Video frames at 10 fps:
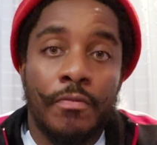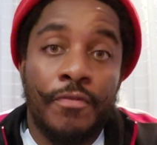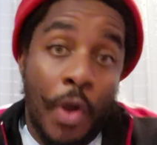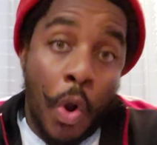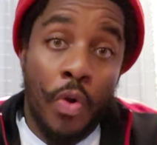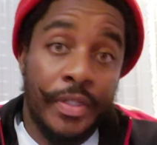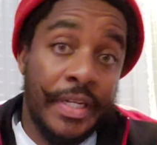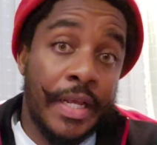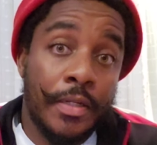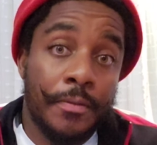for
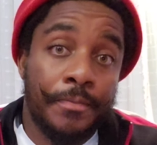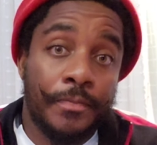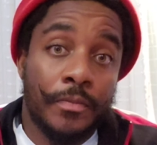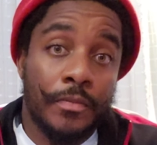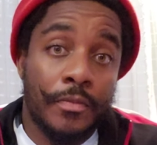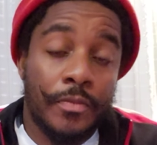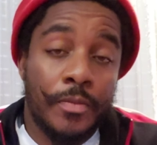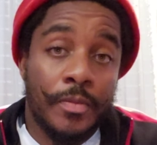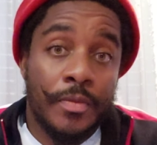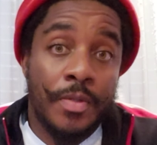holding it.
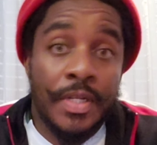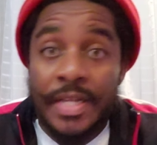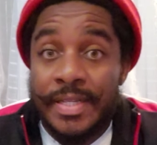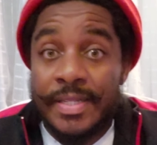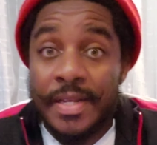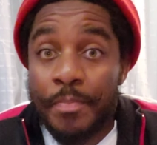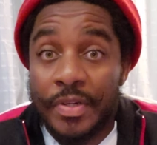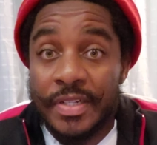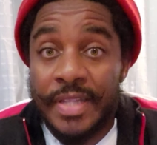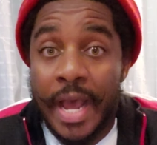It's as
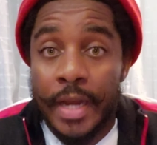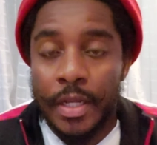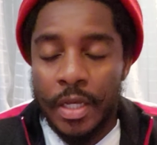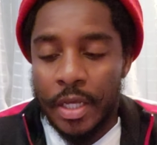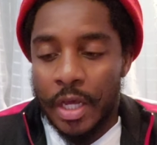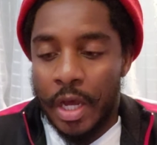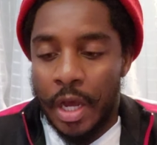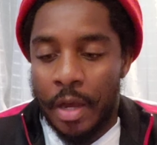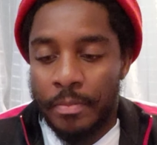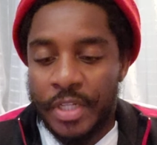simple as that.
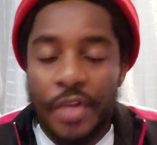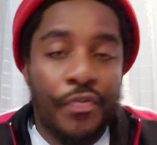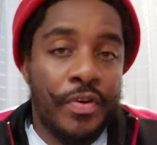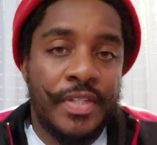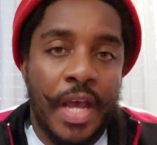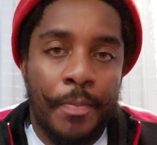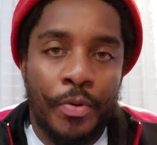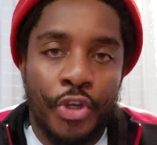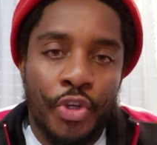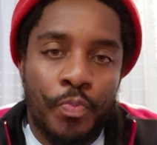Take, for
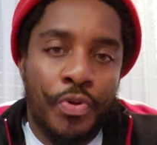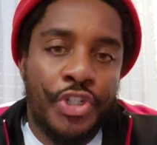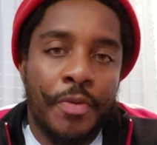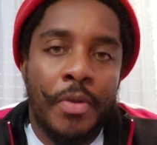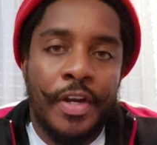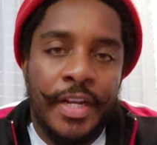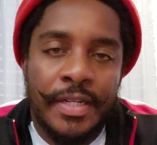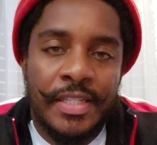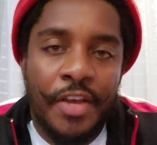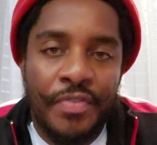example, you put your money in
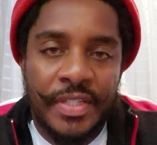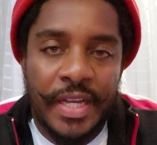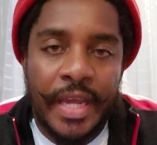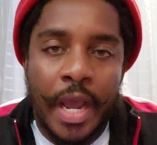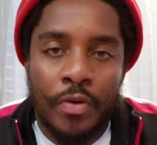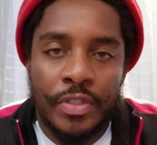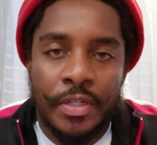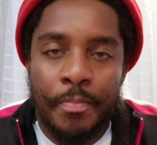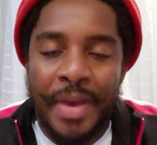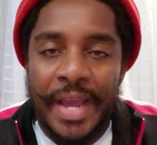a savings account in
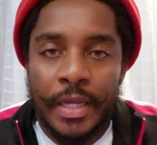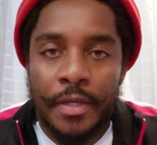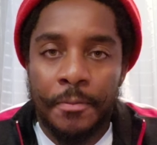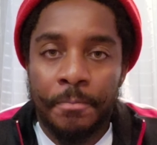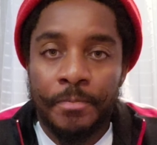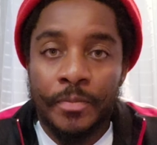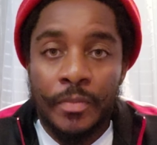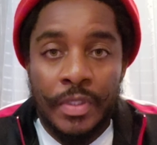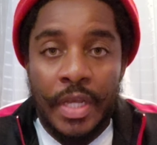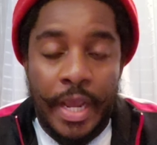the bank,
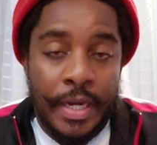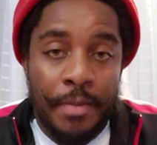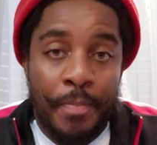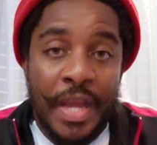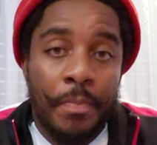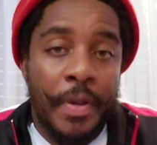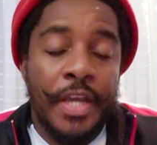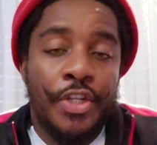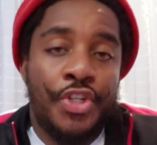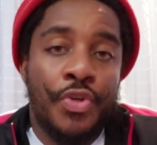and the bank
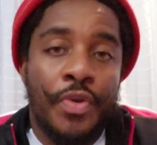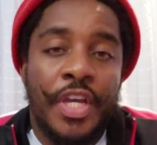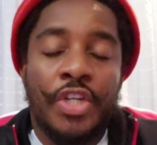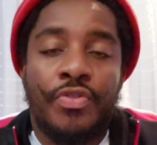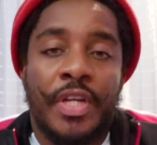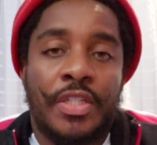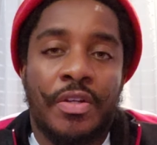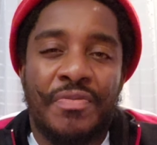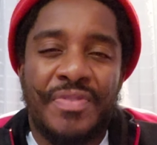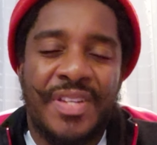pays you interest
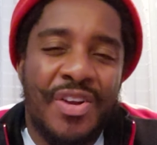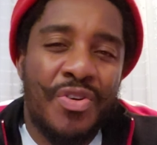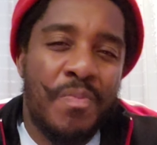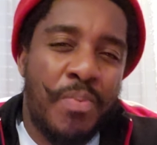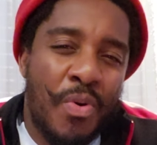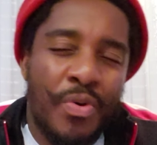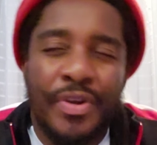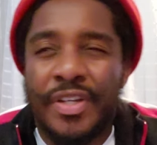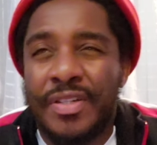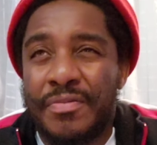of
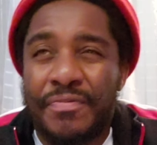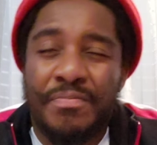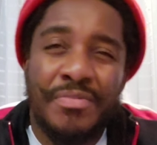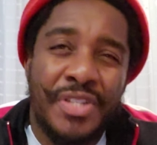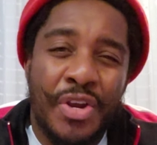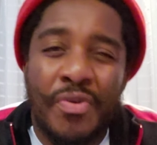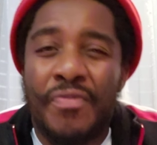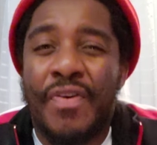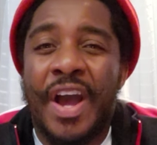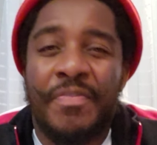
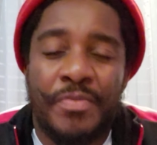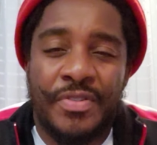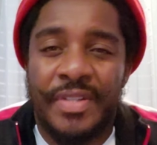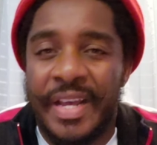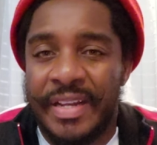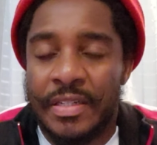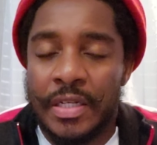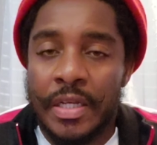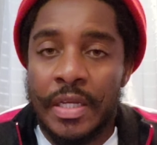0.05%